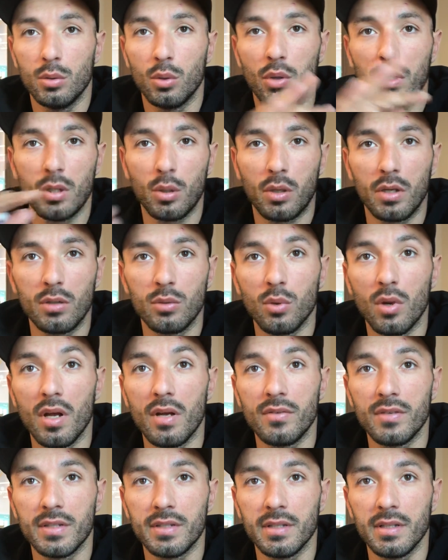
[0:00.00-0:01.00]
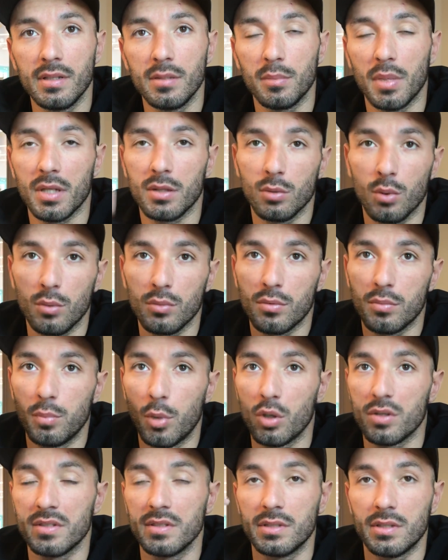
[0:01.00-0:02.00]
You can do everything, but no
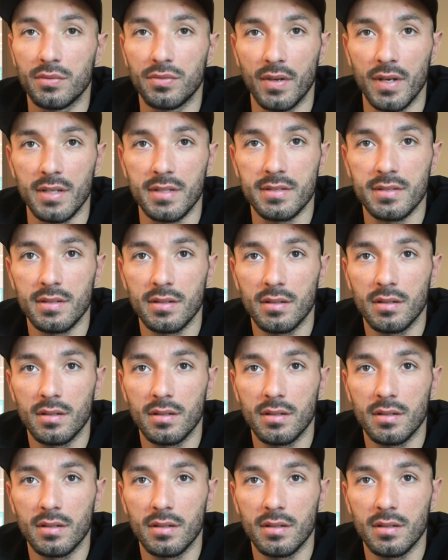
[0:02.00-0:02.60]
boxing to face.